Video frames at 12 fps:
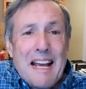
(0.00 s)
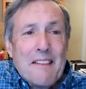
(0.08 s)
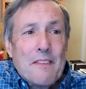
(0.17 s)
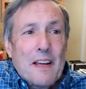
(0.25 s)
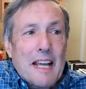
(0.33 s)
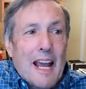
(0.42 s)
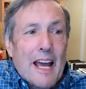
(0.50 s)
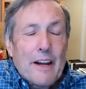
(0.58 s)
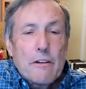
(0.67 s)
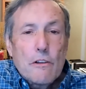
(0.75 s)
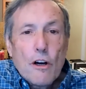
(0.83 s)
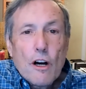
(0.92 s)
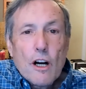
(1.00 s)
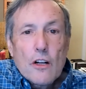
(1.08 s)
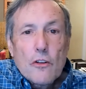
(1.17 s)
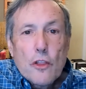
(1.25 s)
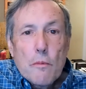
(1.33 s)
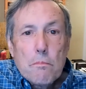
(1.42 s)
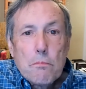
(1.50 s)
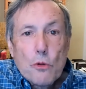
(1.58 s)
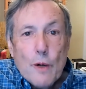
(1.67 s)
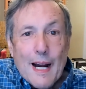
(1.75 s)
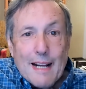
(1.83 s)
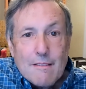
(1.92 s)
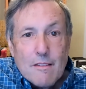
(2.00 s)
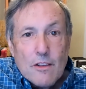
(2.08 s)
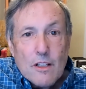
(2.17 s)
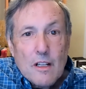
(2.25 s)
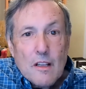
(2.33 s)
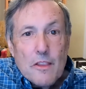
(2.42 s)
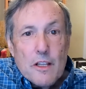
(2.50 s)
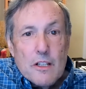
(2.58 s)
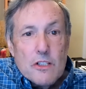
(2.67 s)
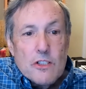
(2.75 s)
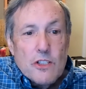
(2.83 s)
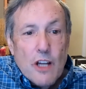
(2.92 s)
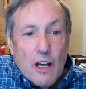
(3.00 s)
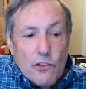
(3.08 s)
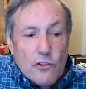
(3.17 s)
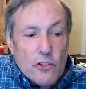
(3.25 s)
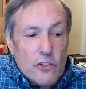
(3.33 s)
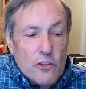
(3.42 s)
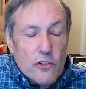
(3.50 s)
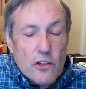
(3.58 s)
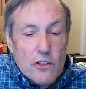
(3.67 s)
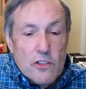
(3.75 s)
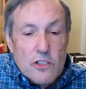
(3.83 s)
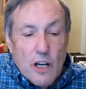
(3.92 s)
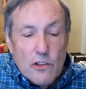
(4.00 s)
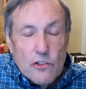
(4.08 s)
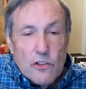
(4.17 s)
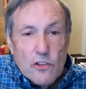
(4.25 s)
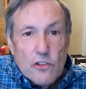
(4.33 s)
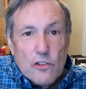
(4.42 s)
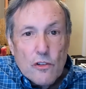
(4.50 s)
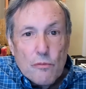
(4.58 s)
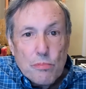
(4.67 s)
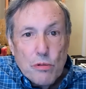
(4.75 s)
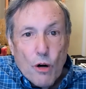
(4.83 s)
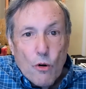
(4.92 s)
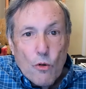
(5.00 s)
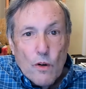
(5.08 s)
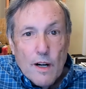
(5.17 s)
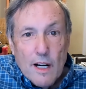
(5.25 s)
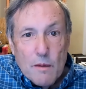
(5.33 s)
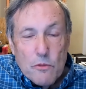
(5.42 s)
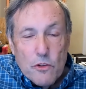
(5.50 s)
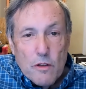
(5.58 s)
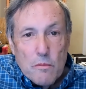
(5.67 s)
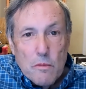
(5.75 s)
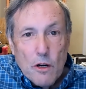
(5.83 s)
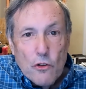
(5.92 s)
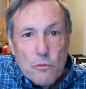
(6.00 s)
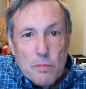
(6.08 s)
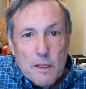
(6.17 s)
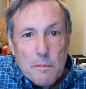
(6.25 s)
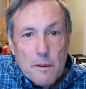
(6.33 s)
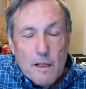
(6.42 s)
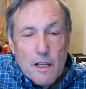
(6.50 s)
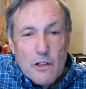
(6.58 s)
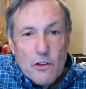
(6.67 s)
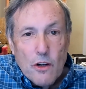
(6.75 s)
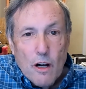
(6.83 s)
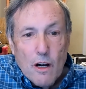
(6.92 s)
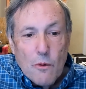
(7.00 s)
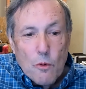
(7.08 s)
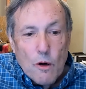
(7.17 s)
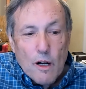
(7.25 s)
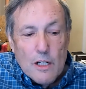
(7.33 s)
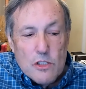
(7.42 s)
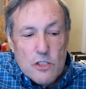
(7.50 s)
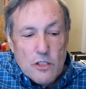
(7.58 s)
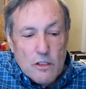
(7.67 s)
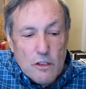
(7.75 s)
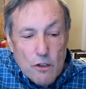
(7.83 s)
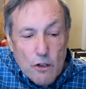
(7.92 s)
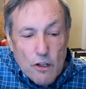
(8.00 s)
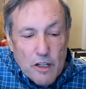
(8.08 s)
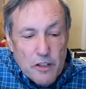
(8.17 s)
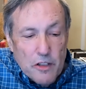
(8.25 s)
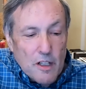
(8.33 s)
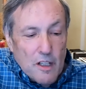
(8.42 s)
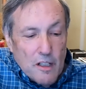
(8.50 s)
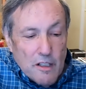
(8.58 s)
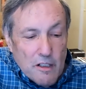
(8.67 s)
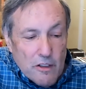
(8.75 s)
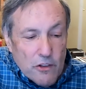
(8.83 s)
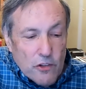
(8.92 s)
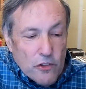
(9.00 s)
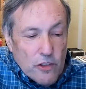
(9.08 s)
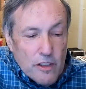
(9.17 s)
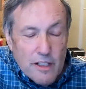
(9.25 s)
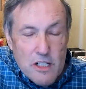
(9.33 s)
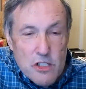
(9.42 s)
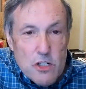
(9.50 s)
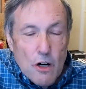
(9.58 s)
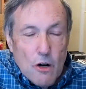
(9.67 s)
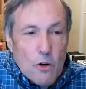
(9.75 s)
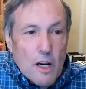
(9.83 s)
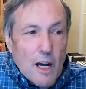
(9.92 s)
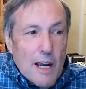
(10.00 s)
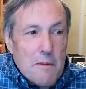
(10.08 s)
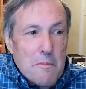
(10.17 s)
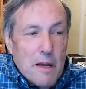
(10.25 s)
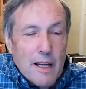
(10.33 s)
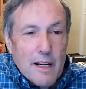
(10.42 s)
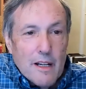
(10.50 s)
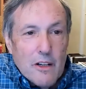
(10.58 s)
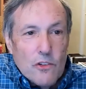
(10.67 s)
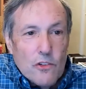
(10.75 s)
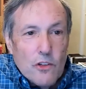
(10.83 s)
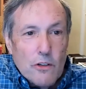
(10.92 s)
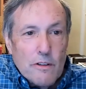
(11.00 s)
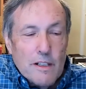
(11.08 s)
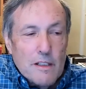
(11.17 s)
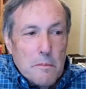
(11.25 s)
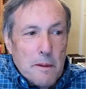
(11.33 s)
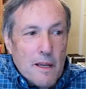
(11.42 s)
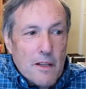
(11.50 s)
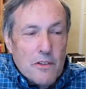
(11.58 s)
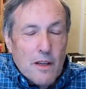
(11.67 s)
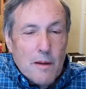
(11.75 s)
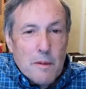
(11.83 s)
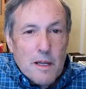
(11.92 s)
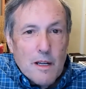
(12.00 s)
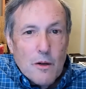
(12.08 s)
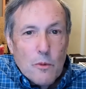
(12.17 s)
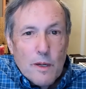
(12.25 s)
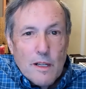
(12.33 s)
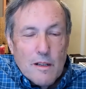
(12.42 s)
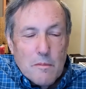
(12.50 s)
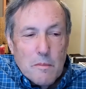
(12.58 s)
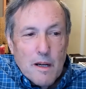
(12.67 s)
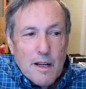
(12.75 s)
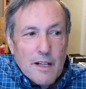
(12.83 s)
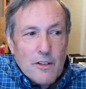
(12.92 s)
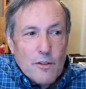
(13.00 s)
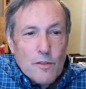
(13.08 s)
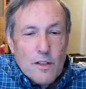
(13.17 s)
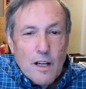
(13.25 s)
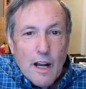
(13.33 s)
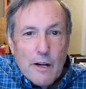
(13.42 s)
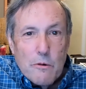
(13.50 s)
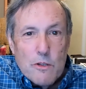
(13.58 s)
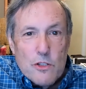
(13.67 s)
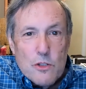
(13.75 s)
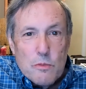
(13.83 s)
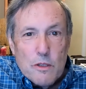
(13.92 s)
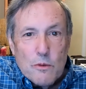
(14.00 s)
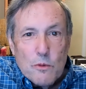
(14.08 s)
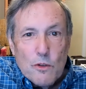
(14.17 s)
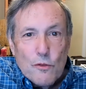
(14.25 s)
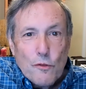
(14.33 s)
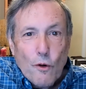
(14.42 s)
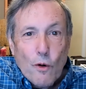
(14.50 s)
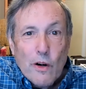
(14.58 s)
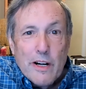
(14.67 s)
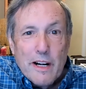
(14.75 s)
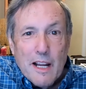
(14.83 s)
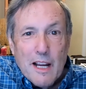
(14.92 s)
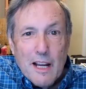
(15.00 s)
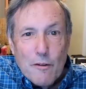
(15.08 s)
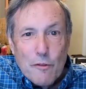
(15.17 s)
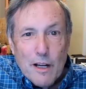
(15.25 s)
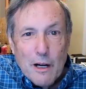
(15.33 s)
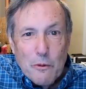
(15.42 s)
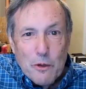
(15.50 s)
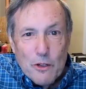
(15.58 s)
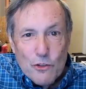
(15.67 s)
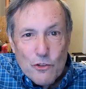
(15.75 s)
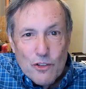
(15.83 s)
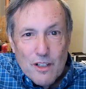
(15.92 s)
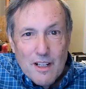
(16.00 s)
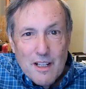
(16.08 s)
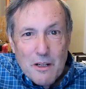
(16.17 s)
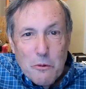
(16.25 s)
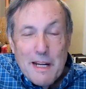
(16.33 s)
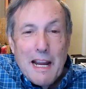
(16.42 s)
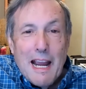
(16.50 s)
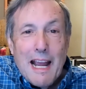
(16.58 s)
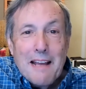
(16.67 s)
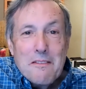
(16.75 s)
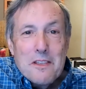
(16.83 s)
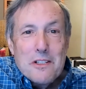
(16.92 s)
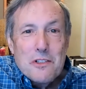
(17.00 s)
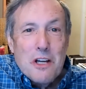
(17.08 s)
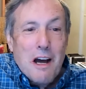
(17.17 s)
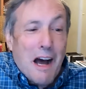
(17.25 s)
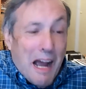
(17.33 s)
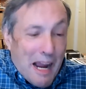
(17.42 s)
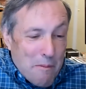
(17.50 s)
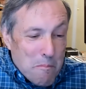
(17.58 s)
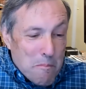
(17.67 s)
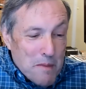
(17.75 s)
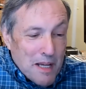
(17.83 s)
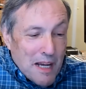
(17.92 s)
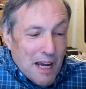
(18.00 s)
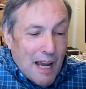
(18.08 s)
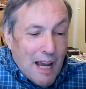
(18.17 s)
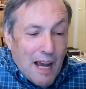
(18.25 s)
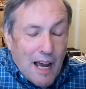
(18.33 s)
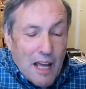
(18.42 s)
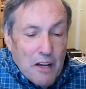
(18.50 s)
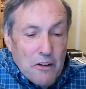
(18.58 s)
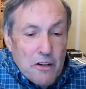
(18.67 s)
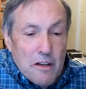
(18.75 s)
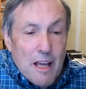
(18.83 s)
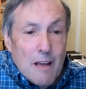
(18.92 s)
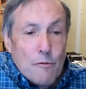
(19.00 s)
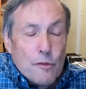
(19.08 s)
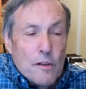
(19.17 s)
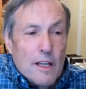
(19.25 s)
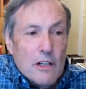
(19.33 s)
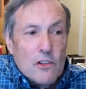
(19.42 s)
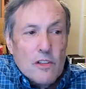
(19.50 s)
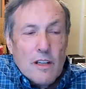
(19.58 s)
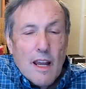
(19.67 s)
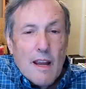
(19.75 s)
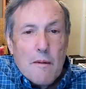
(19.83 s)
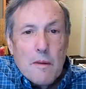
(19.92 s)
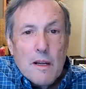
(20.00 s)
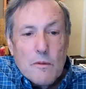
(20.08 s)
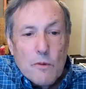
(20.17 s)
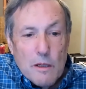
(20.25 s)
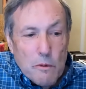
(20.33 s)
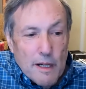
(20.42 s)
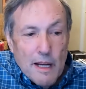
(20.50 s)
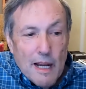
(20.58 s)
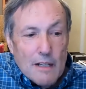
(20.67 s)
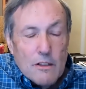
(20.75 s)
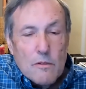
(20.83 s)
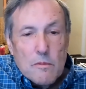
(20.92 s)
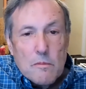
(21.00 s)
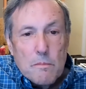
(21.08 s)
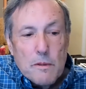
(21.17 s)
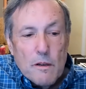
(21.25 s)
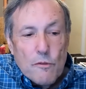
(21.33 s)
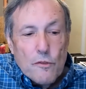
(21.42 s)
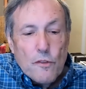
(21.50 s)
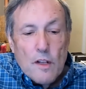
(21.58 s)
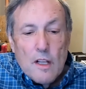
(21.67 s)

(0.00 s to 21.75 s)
had the catalog, the breadth the dozens and dozens of programs that most people had not watched and could. You know, the silly joke I make is during the pandemic, we didn't mind if The Irishman was four and a half hours. We had the time. And Netflix came in. we, we had, you know,